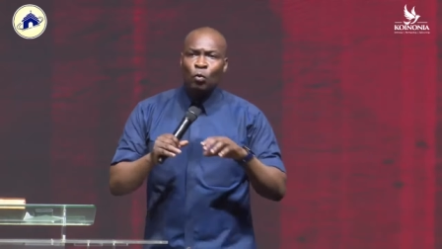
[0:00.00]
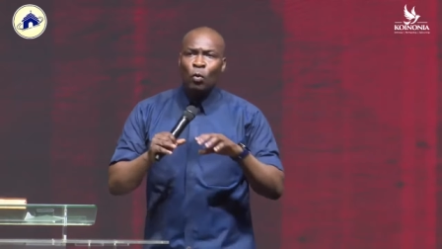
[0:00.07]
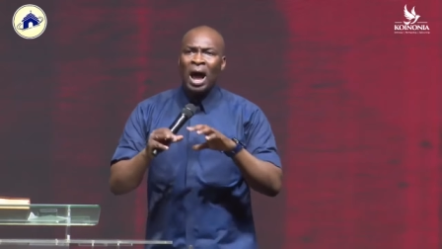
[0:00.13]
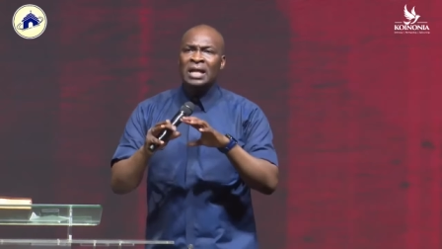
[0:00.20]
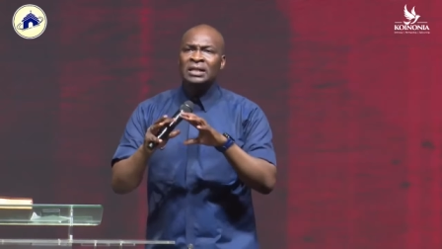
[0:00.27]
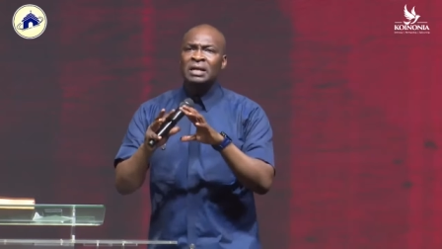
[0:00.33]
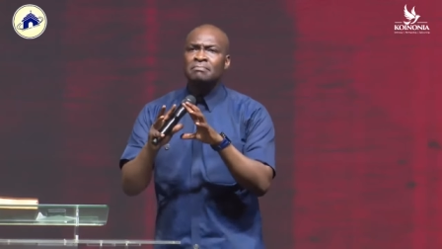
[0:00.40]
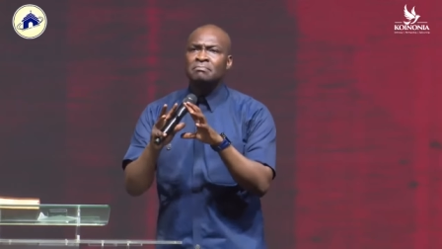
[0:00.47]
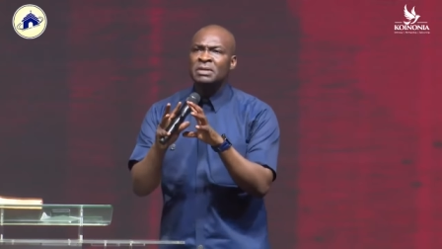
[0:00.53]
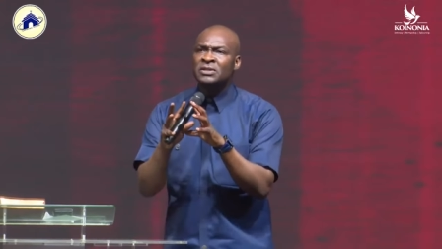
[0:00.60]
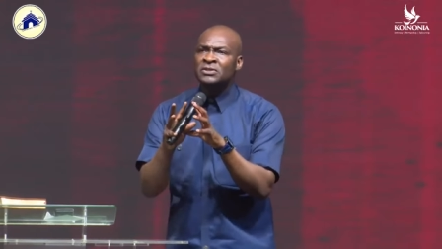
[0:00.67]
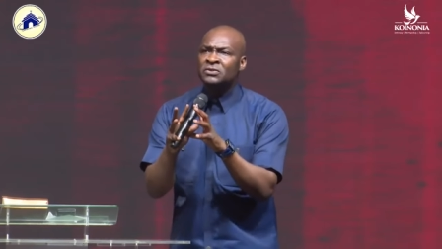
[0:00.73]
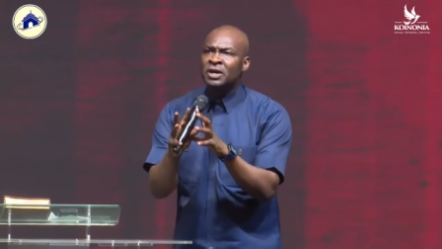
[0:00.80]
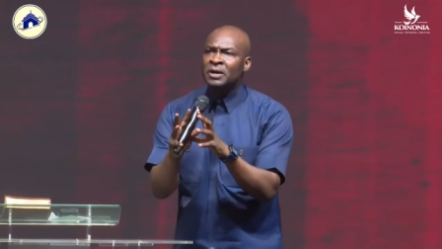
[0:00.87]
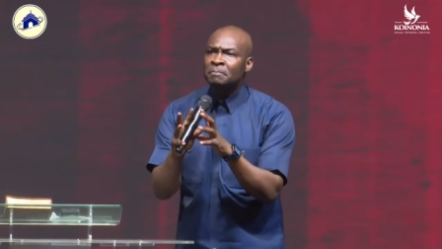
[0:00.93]
while the
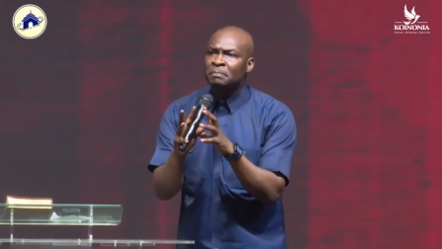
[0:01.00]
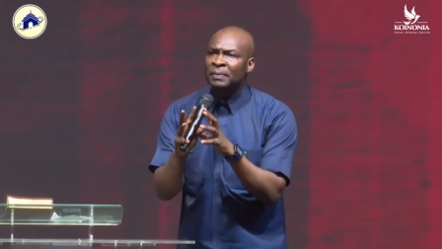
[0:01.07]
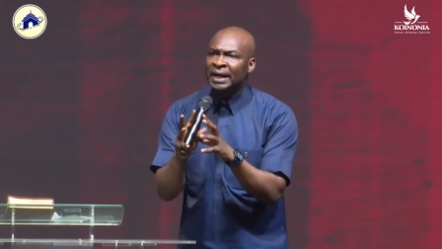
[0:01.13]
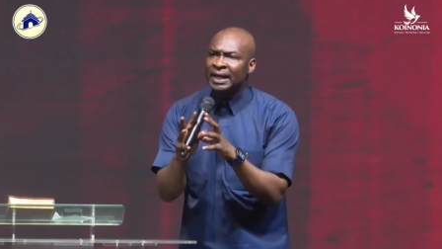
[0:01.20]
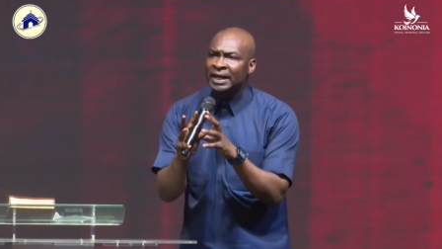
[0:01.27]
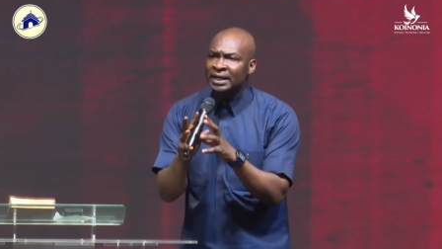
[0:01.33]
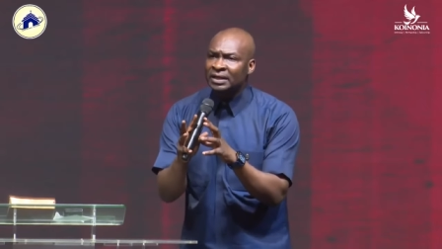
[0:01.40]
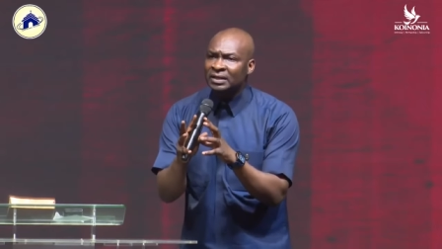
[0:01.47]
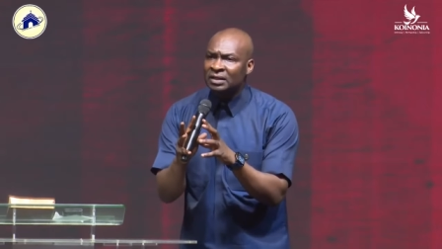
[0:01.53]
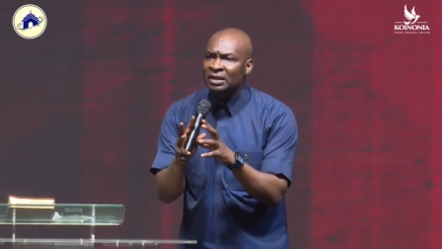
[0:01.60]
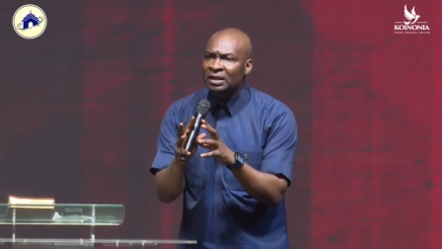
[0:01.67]
minstrel played,